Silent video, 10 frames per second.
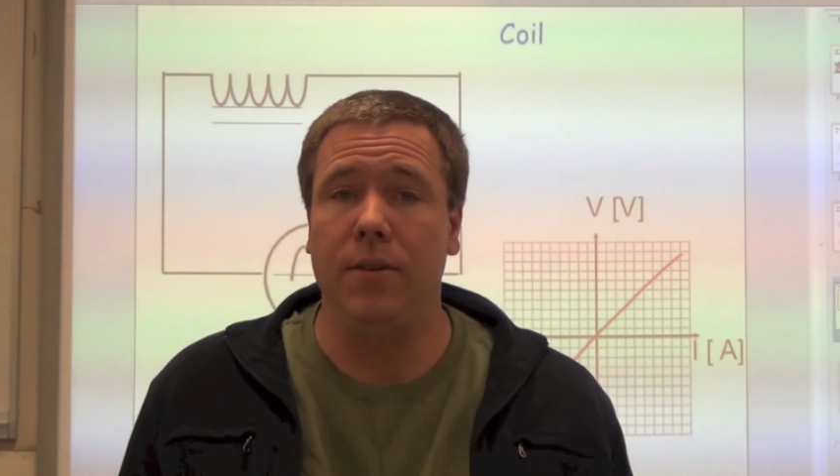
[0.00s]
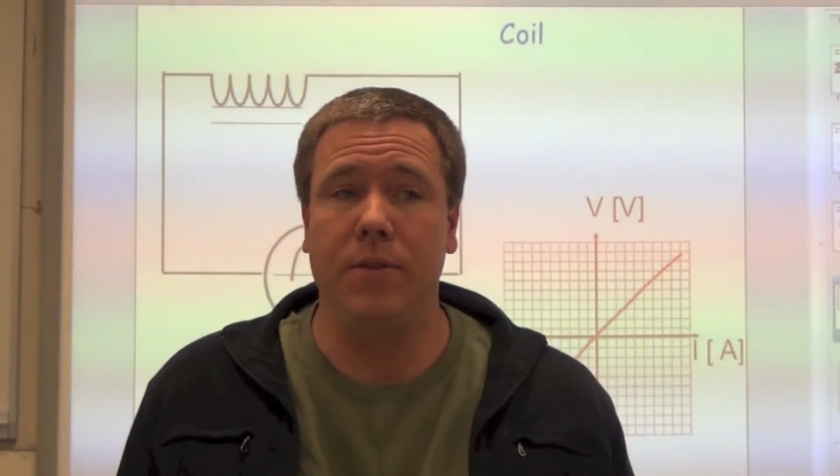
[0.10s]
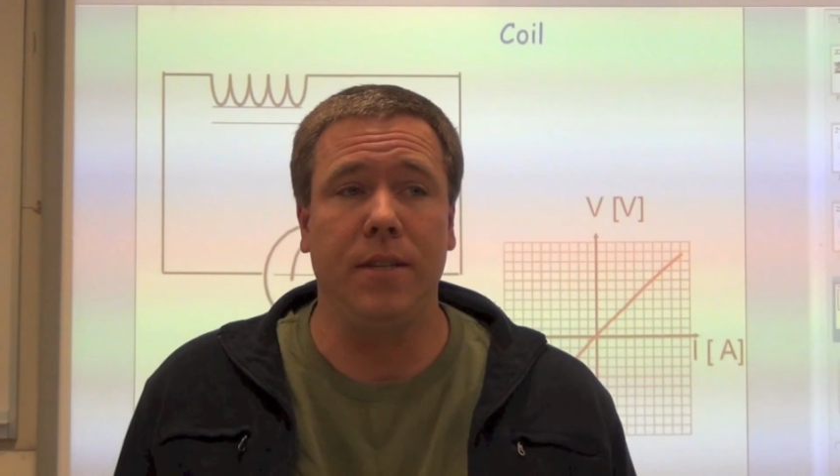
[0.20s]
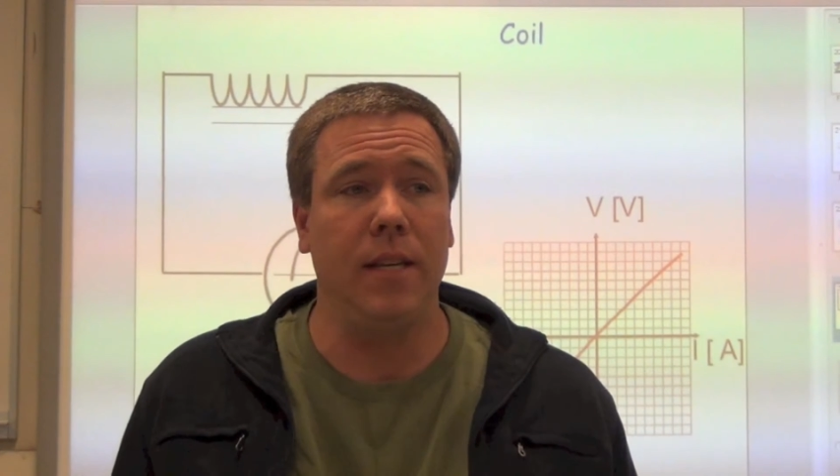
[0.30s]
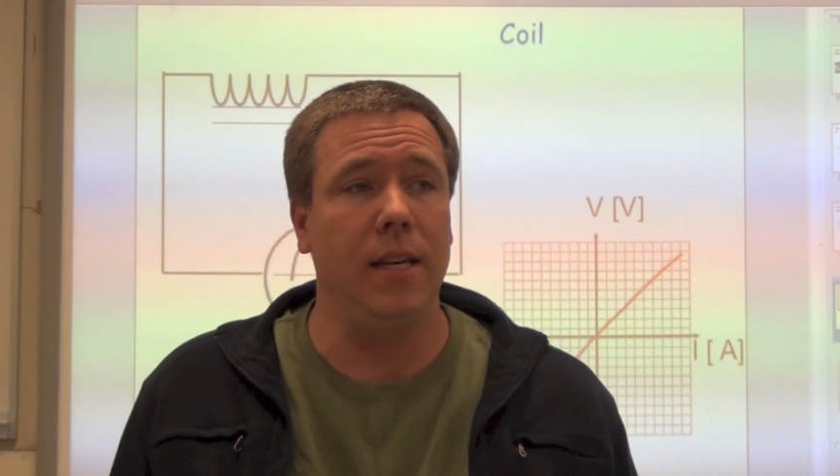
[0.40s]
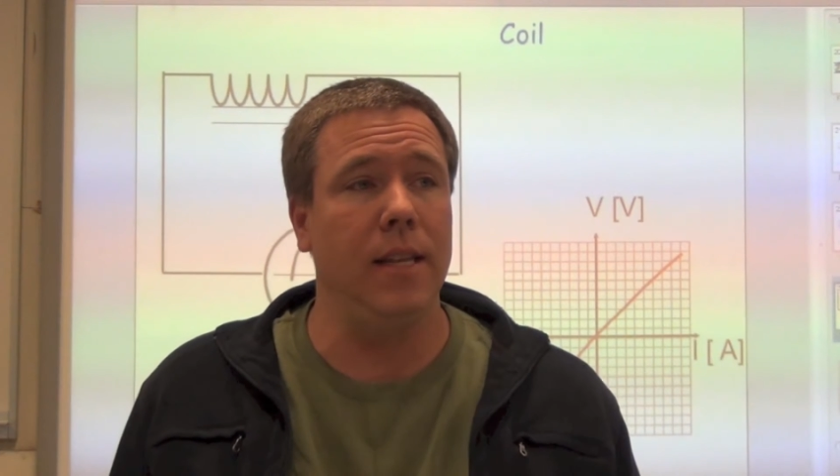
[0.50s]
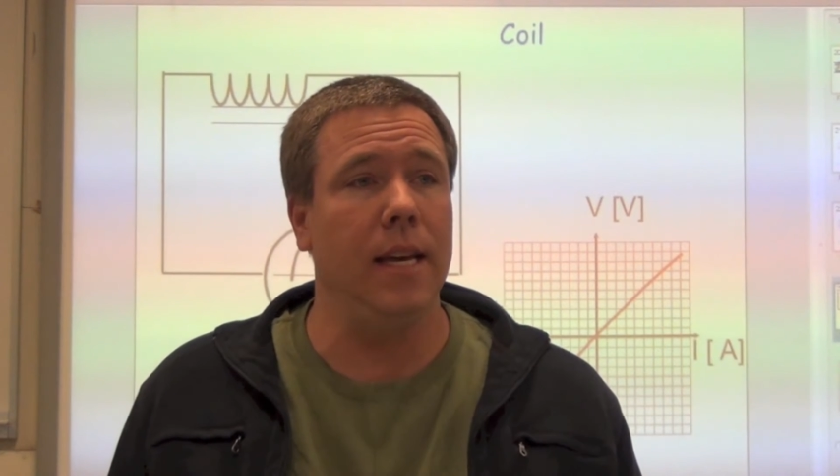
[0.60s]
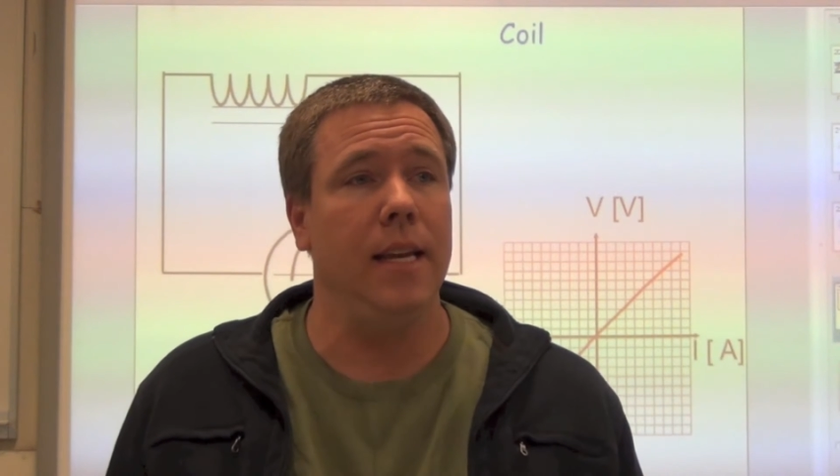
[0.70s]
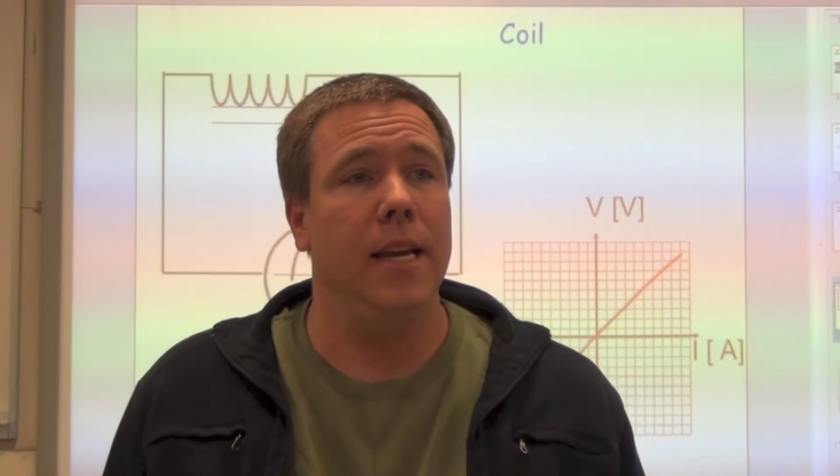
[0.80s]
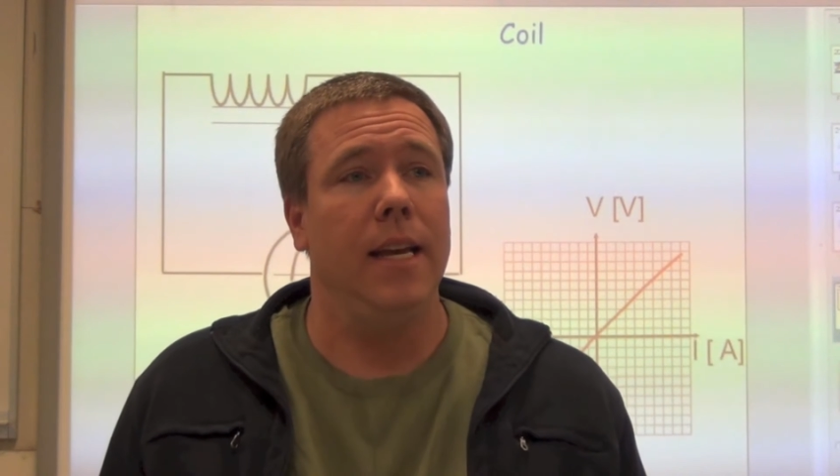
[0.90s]
You'll see
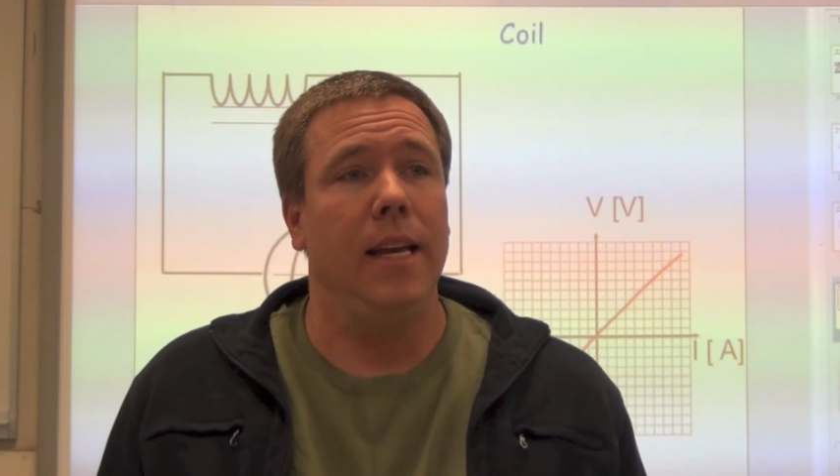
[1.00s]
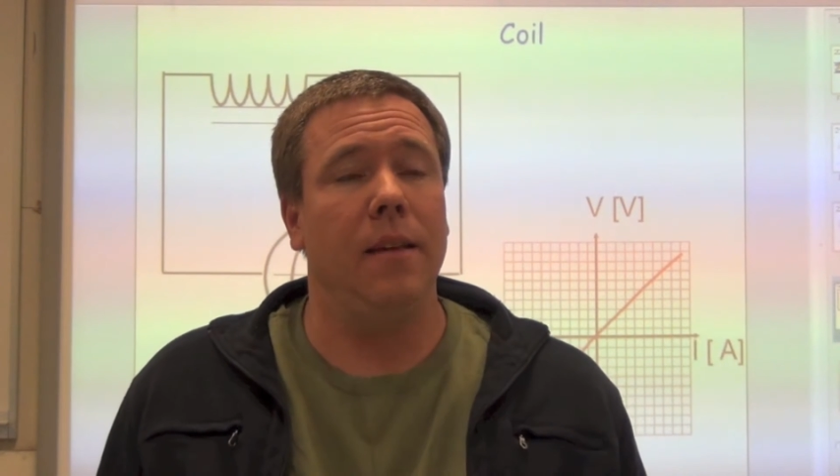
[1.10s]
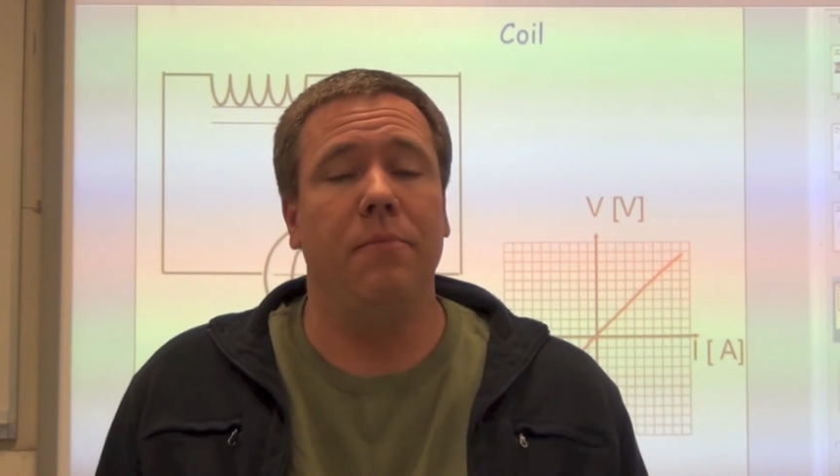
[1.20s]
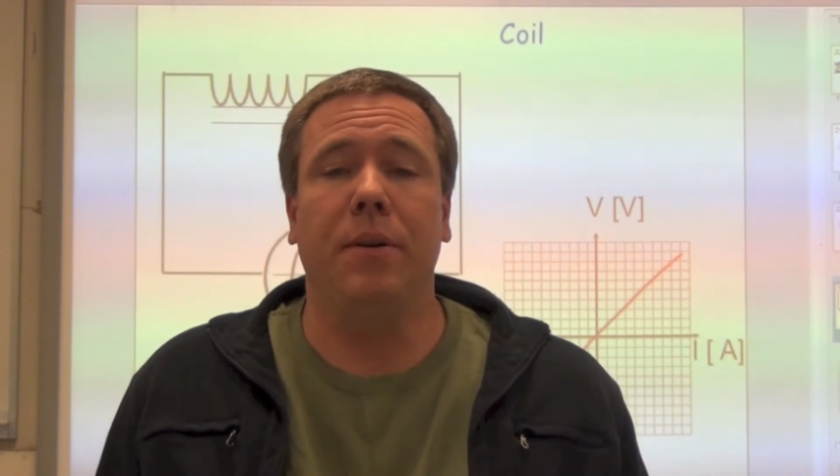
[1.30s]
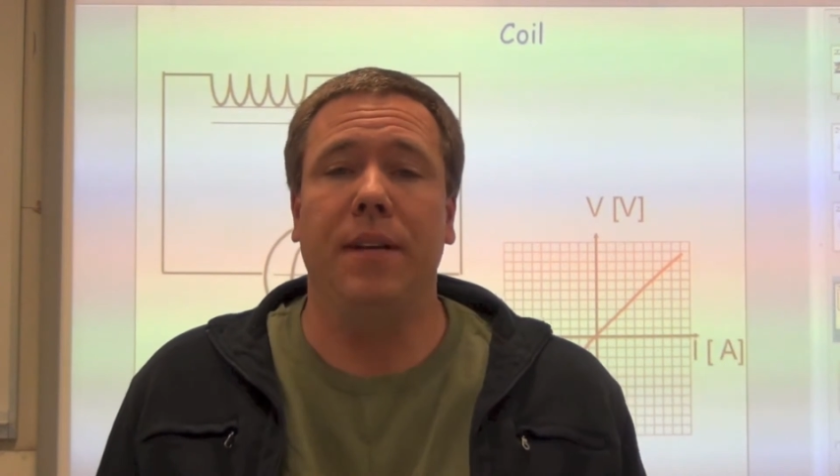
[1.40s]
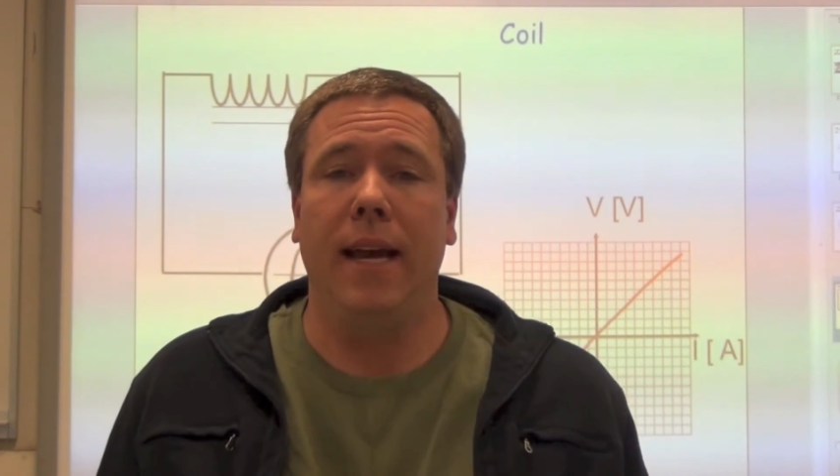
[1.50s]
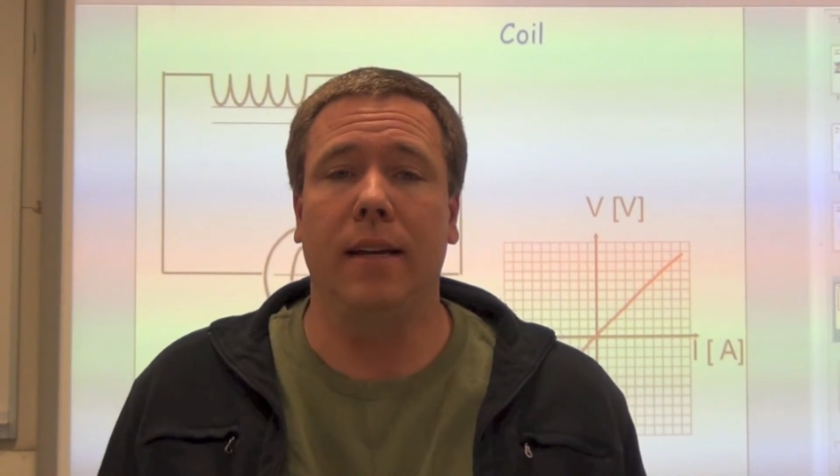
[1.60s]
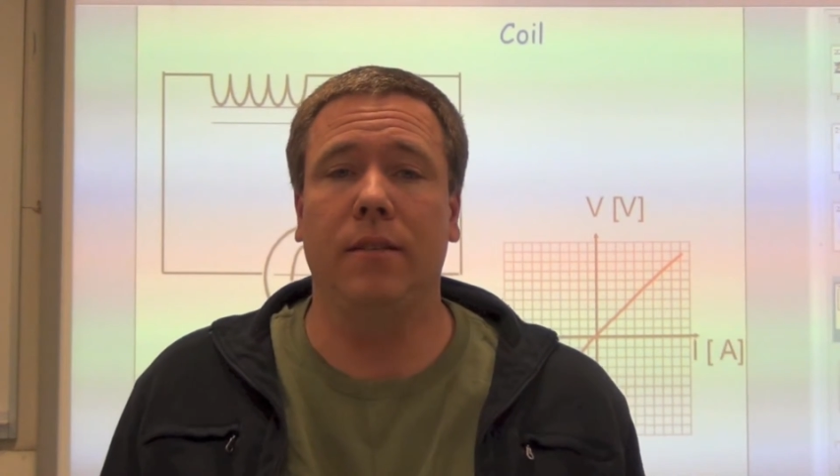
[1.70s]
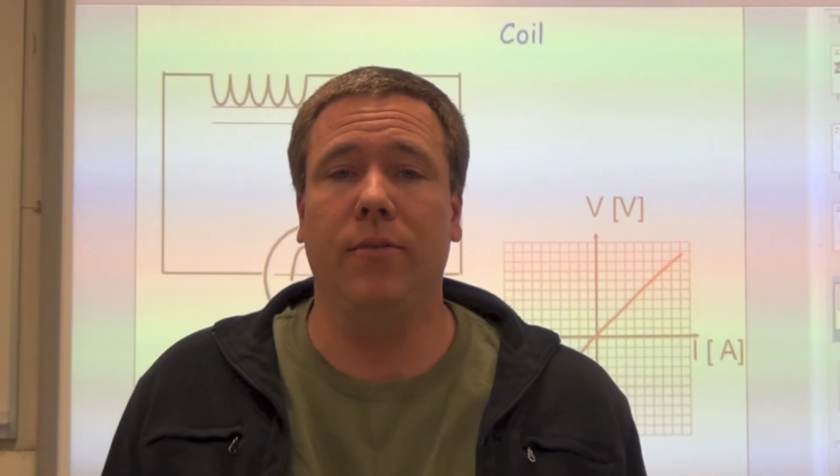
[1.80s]
that it protects